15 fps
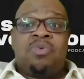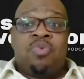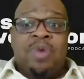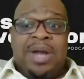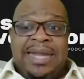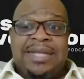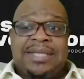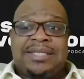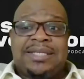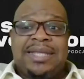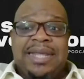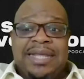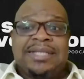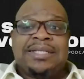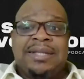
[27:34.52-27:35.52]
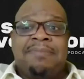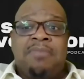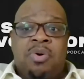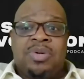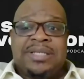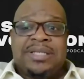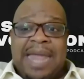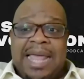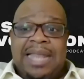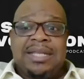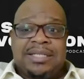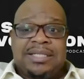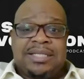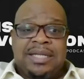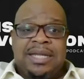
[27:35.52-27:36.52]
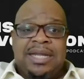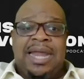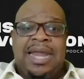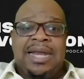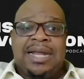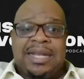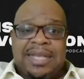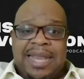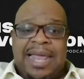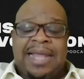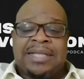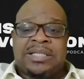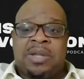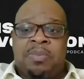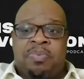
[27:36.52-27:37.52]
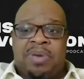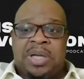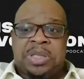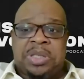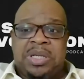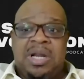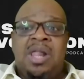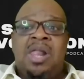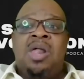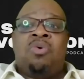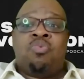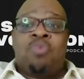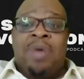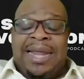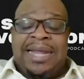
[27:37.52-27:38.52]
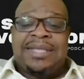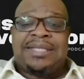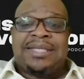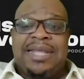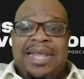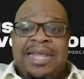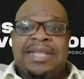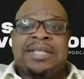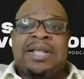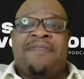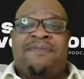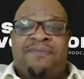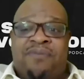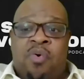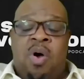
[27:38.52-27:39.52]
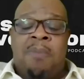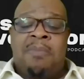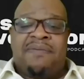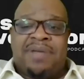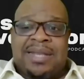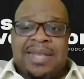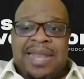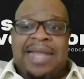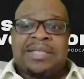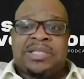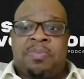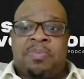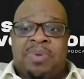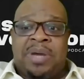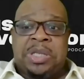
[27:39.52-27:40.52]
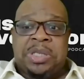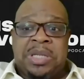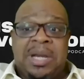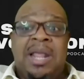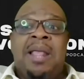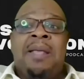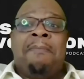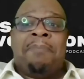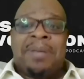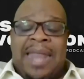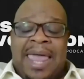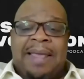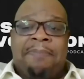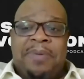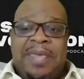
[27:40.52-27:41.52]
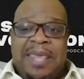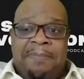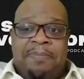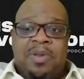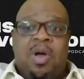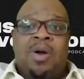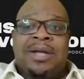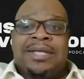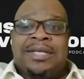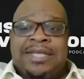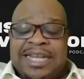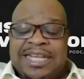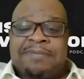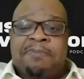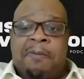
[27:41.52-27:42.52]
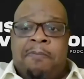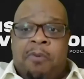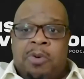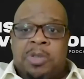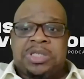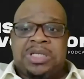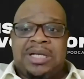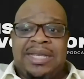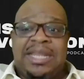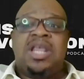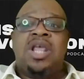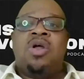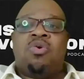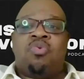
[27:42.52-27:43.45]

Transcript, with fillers: Race is a modality in class oppression. Race is a form of class oppression. Black people are disproportionately